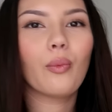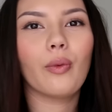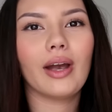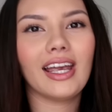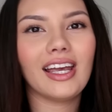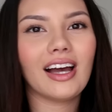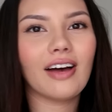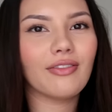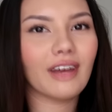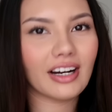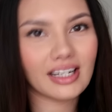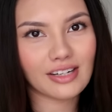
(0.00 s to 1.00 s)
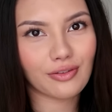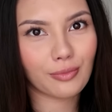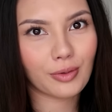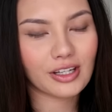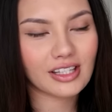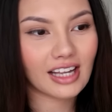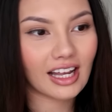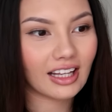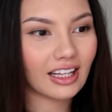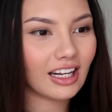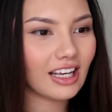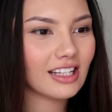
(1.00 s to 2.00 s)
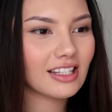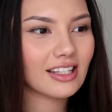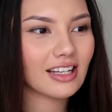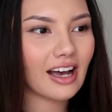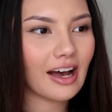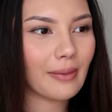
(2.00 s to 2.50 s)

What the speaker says: We are very different personalities,